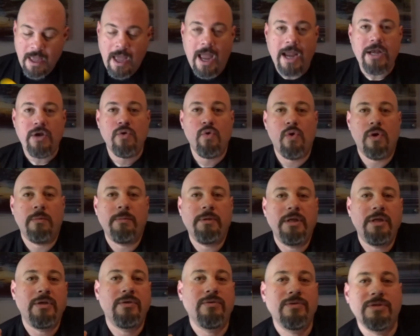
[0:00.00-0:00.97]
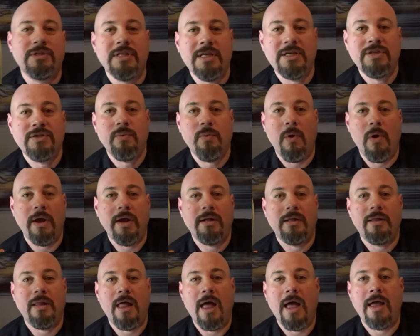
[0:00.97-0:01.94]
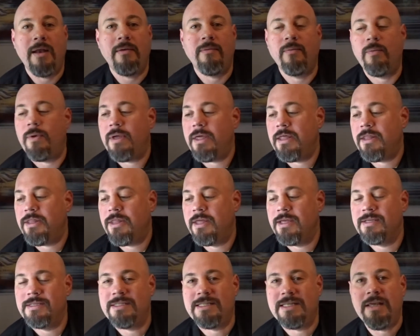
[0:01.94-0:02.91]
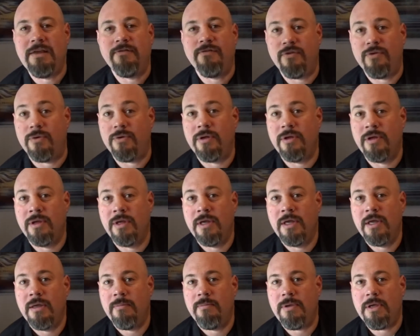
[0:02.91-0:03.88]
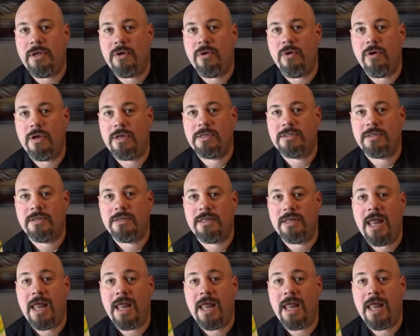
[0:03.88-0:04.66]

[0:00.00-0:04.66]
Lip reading: I normally use this wine a lot with seafood because of the